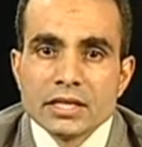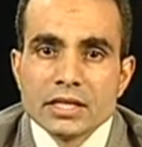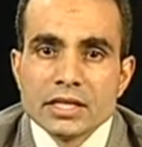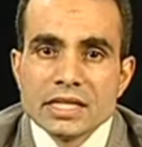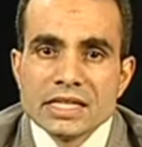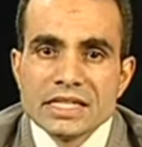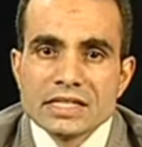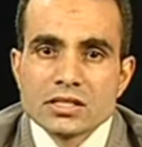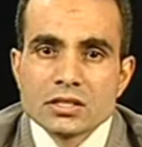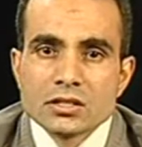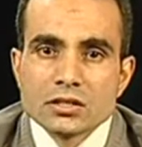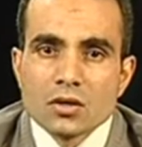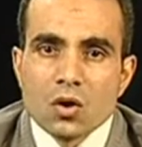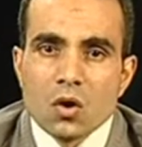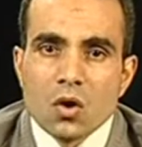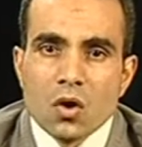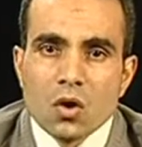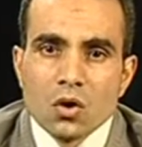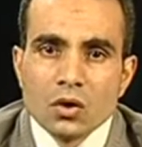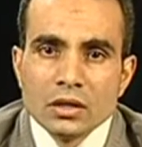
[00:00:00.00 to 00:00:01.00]
is
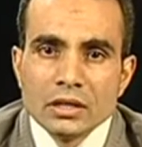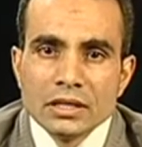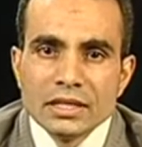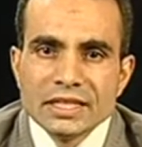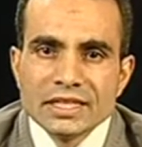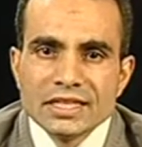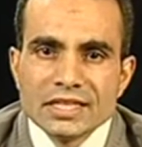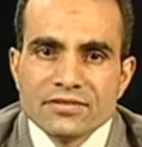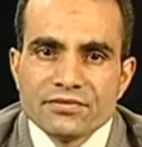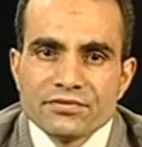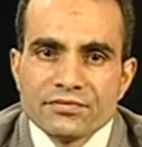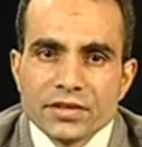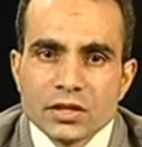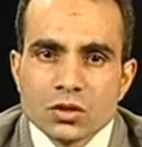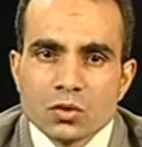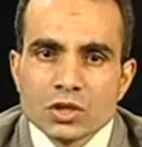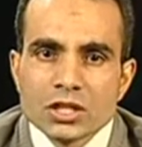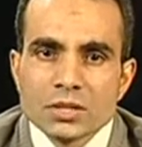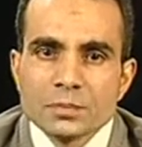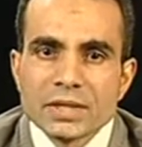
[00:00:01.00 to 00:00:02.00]
only the
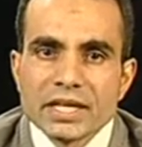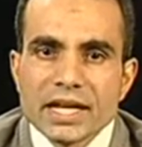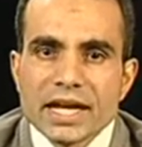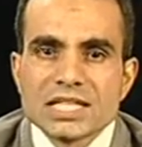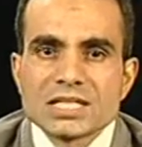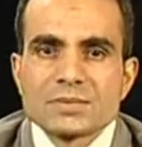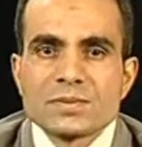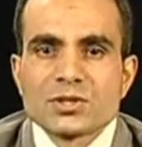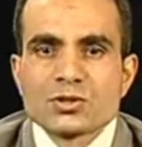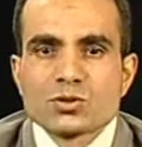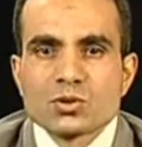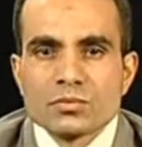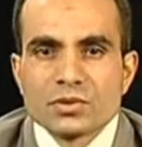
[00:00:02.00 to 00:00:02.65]
phenotypic expression